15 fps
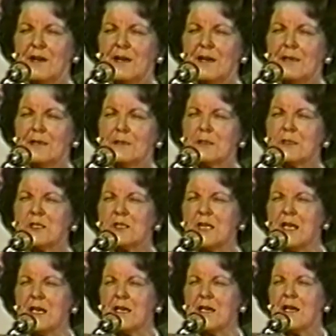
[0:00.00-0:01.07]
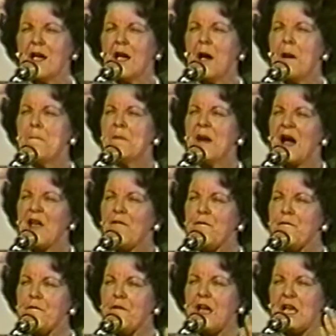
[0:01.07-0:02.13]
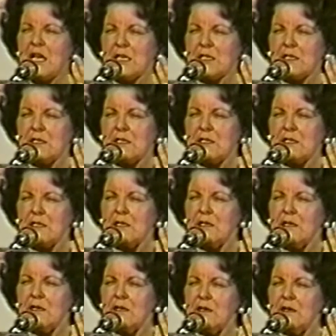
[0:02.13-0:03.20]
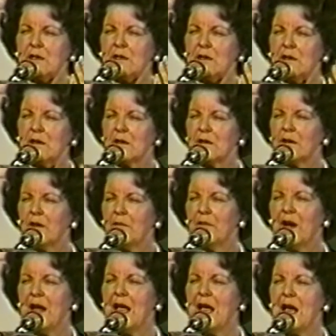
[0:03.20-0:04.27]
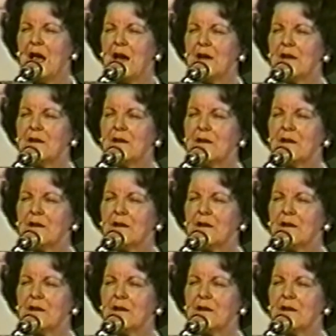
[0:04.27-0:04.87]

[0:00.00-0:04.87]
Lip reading: Seek my face, not my hand.